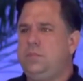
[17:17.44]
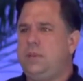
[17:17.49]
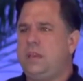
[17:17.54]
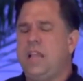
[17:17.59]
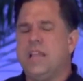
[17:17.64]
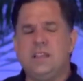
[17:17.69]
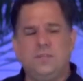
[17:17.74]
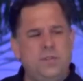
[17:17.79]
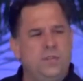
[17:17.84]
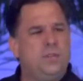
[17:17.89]

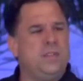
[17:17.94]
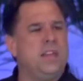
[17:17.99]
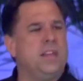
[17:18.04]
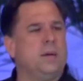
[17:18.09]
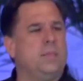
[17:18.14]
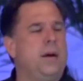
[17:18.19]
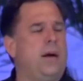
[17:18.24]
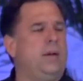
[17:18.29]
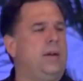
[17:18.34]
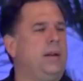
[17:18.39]
If you think
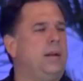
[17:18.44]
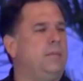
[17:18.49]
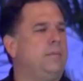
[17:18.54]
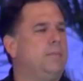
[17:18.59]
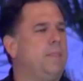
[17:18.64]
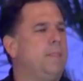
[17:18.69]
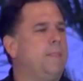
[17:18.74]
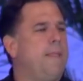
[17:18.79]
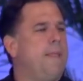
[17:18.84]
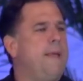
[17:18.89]
about it,
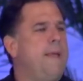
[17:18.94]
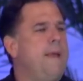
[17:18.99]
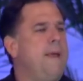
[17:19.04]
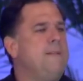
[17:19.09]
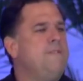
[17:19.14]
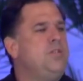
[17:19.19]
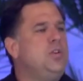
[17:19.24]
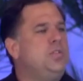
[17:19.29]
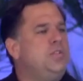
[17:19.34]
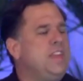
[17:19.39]

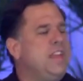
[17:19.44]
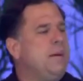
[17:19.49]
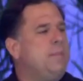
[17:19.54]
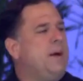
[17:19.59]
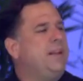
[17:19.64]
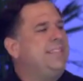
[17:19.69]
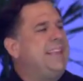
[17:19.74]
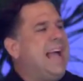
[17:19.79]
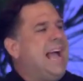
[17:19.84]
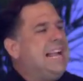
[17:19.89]
if you think
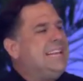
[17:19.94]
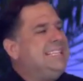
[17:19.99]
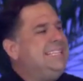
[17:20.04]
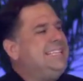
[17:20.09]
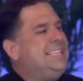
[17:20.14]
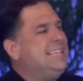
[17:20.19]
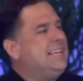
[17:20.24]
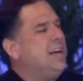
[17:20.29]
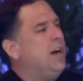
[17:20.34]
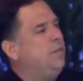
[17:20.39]
about the
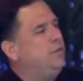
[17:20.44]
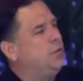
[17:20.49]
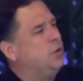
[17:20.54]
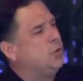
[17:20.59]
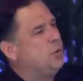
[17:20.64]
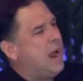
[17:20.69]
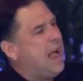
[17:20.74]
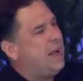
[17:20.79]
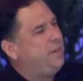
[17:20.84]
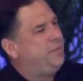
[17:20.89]
idea of
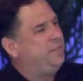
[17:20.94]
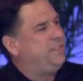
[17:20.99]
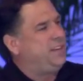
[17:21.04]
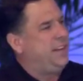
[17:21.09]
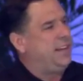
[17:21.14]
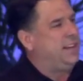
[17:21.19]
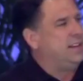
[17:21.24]
grafting,